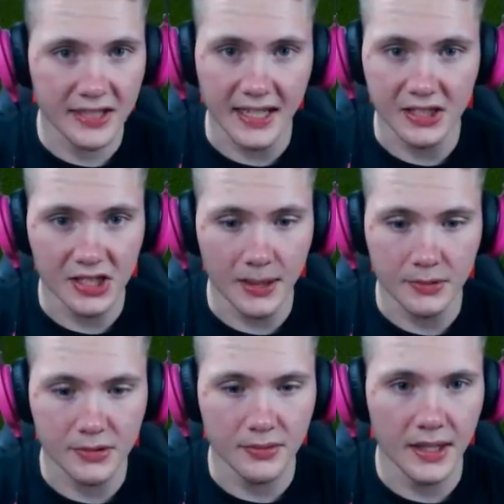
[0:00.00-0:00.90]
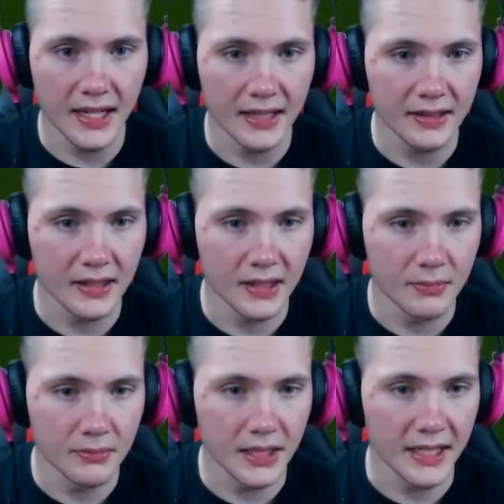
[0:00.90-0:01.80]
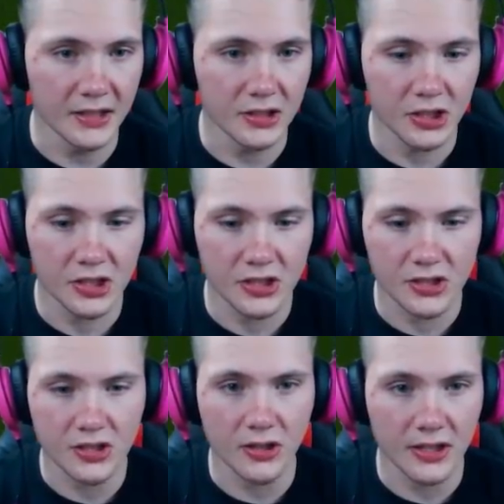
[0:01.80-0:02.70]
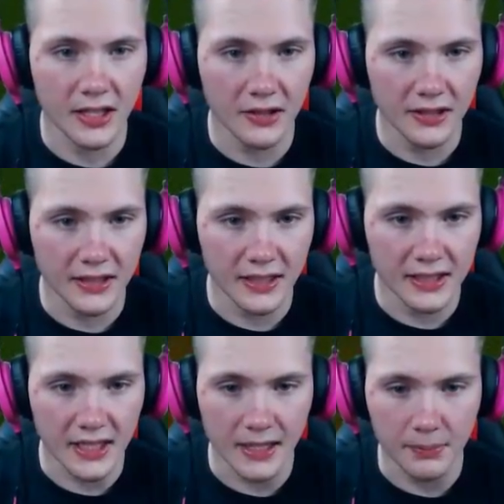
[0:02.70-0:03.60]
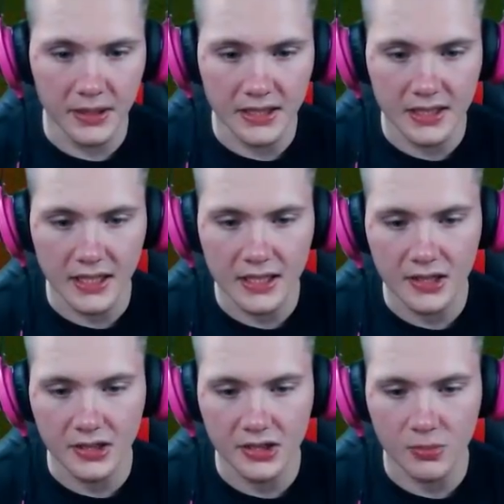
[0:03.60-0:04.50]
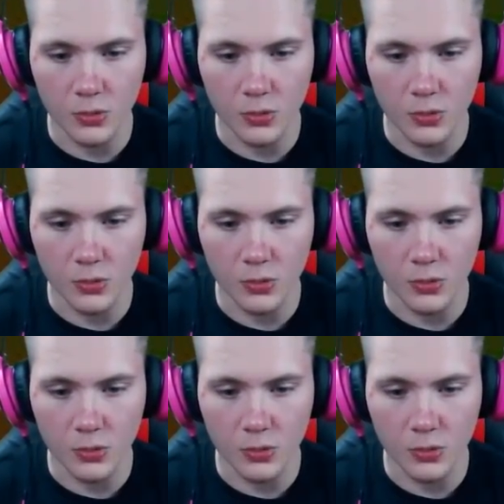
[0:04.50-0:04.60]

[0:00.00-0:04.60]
10 gems from that. But yeah, you just start killing these NPCs. You just